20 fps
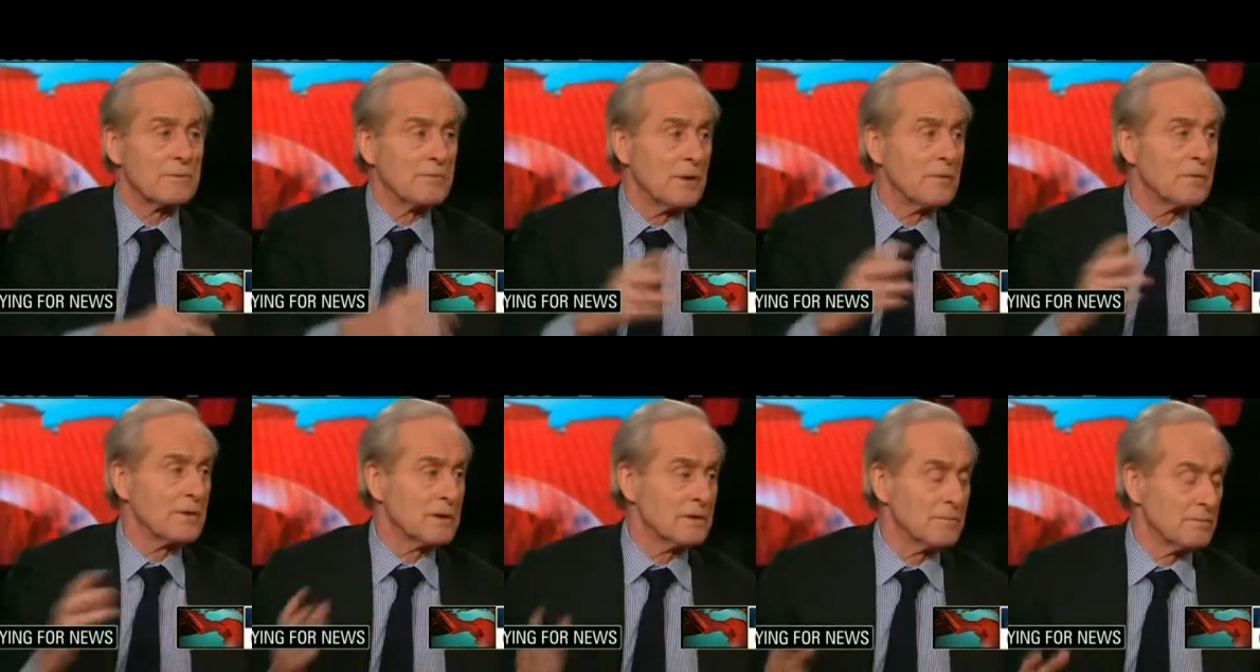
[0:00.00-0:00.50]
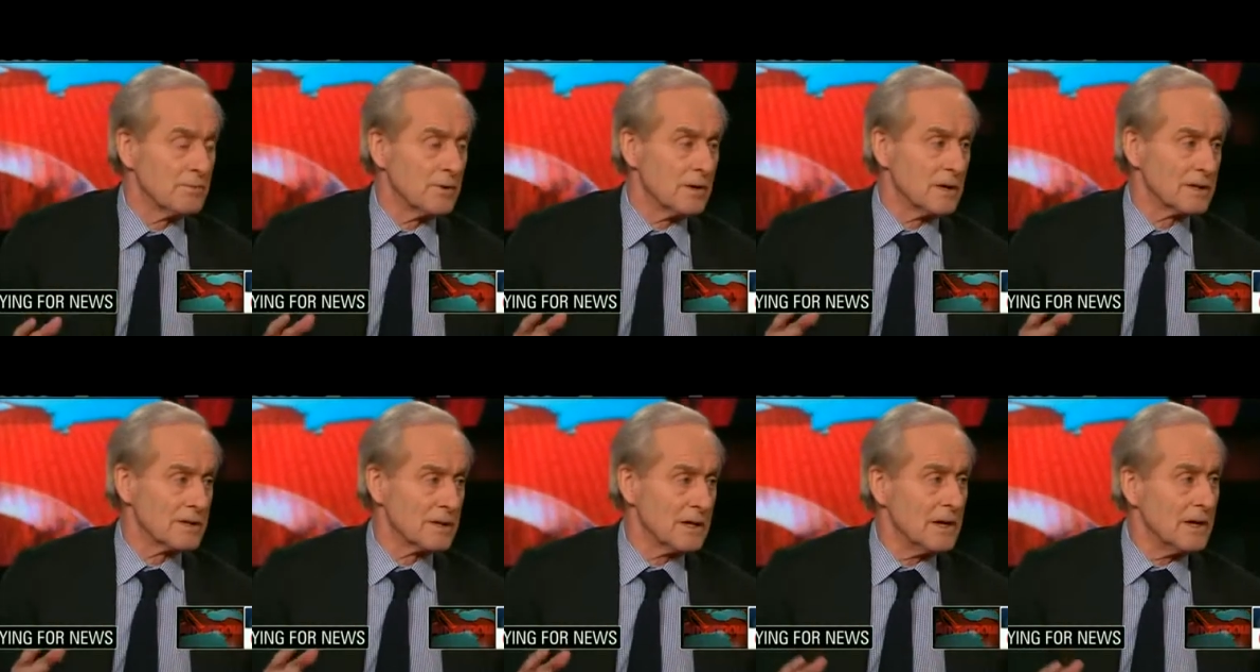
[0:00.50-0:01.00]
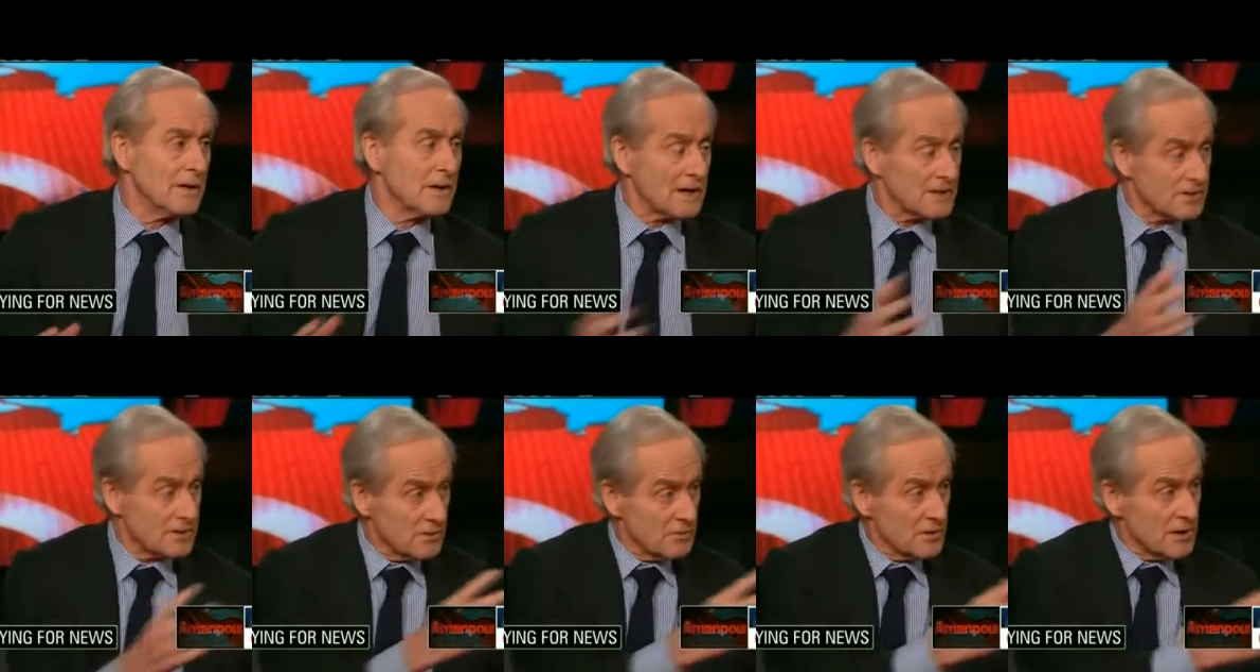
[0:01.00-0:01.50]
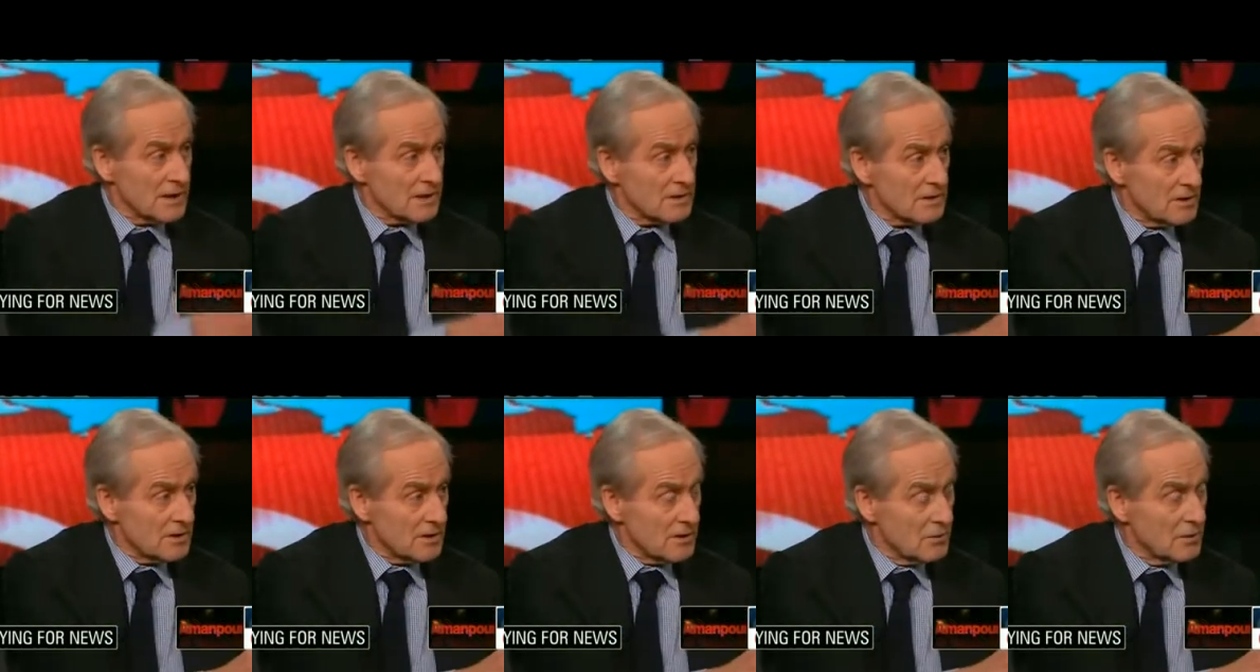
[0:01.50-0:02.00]
Republican Party, that's unique
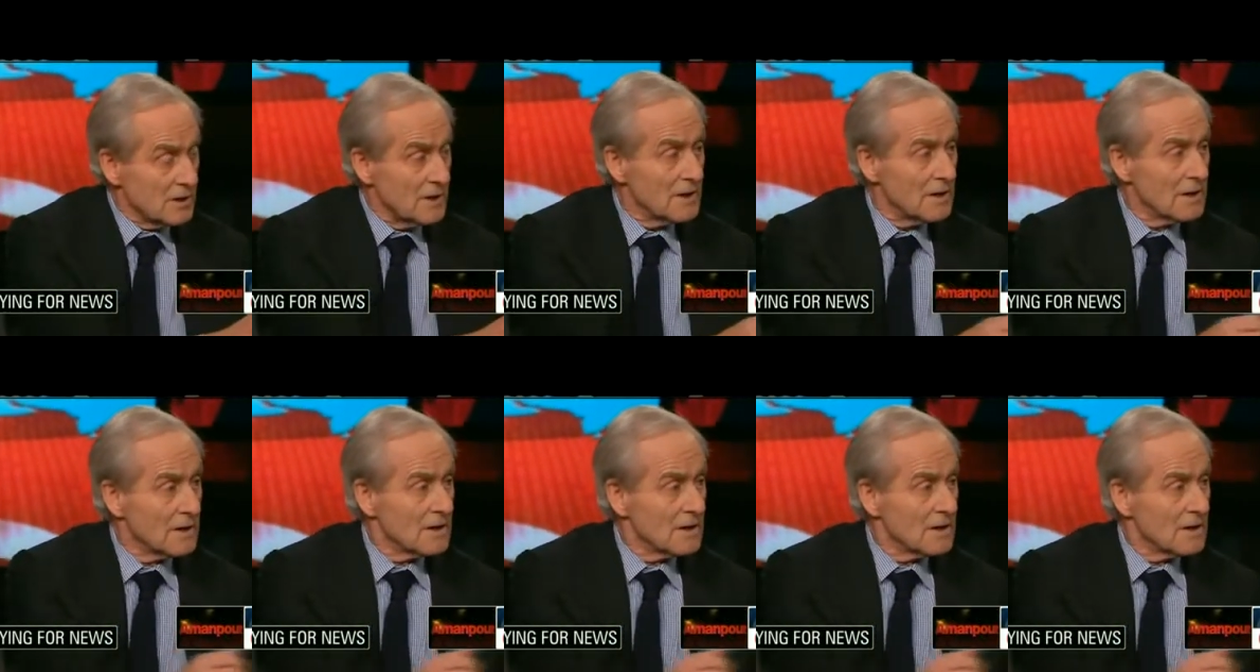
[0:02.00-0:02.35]
to you.